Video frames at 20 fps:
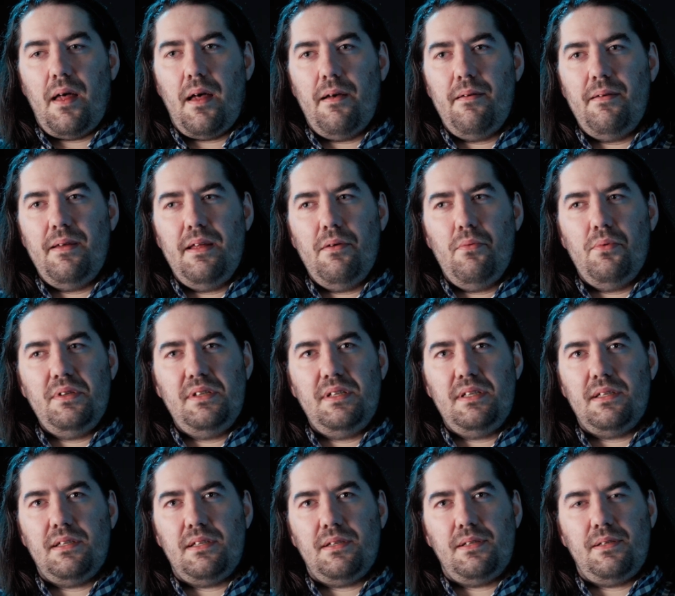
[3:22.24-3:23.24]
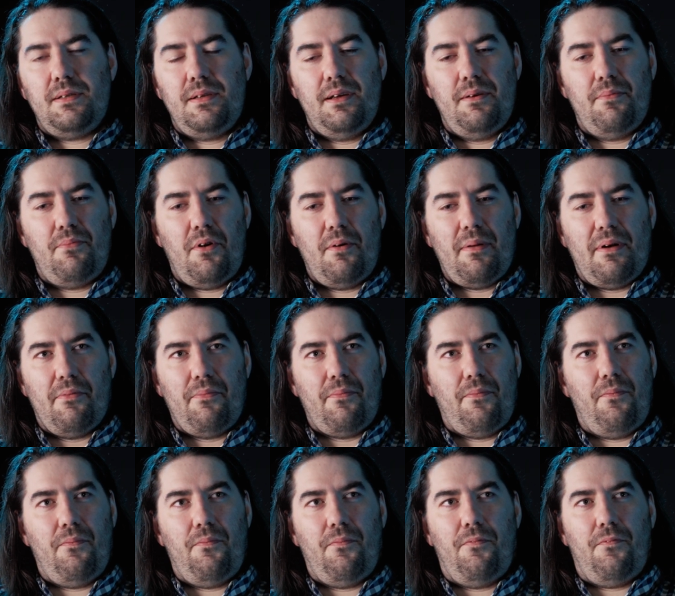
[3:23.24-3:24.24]
I it was probably about
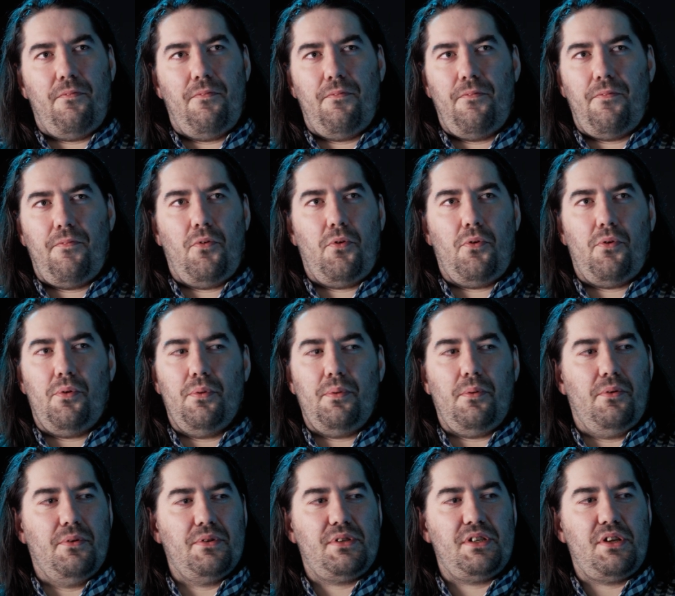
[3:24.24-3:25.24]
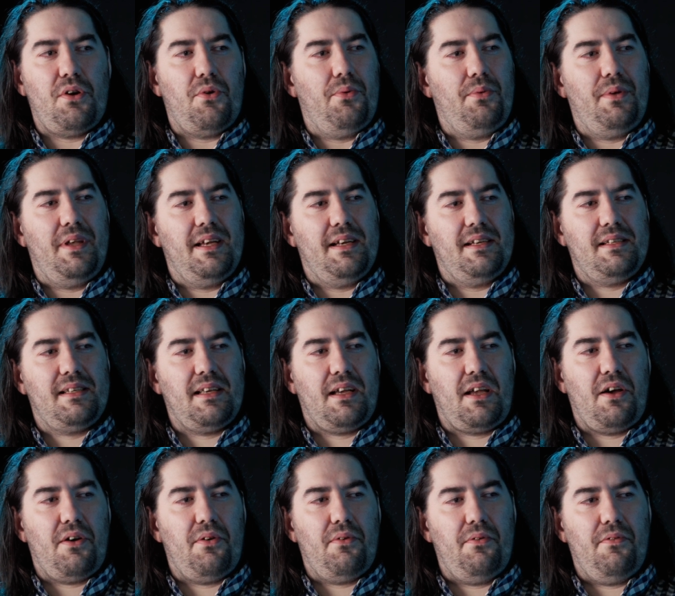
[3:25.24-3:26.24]
four or so years
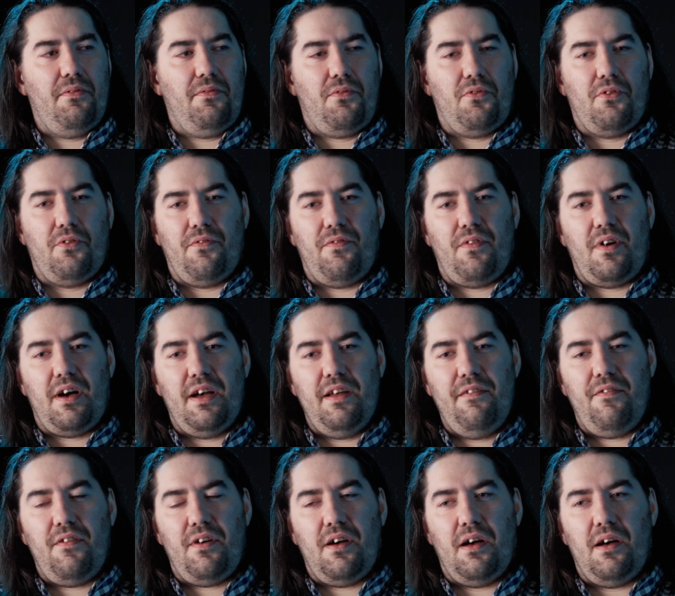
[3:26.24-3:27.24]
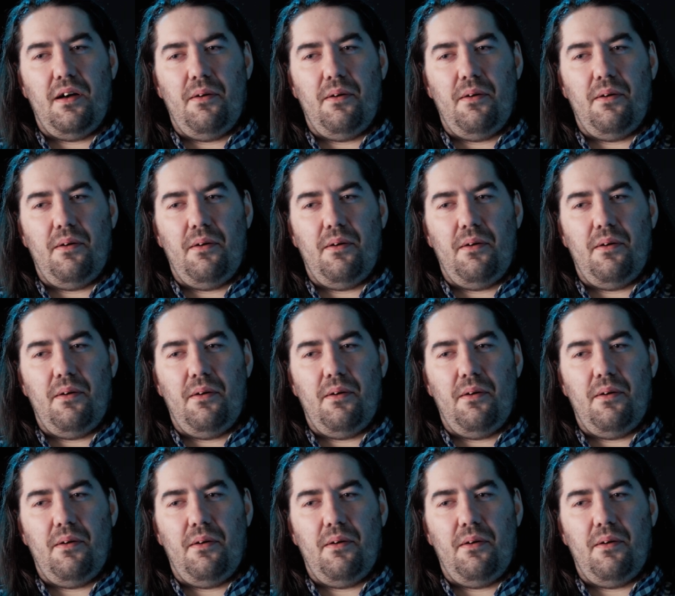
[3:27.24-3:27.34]
ago, four or five. Mm-hmm.